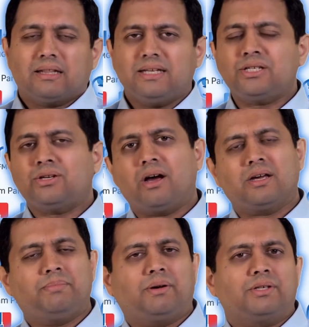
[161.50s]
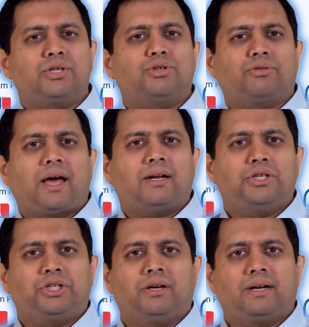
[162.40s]
Let's talk about a
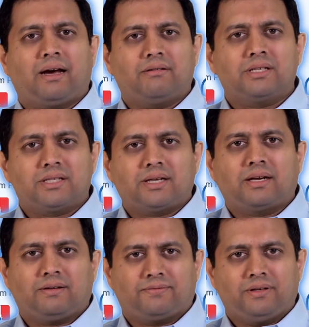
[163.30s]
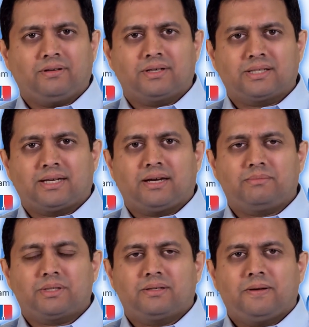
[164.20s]
strategy on how to study for your
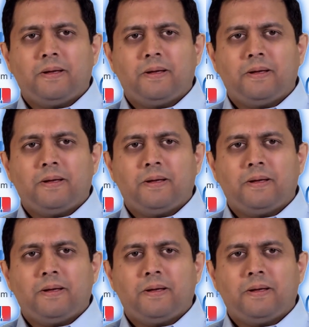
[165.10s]
exams.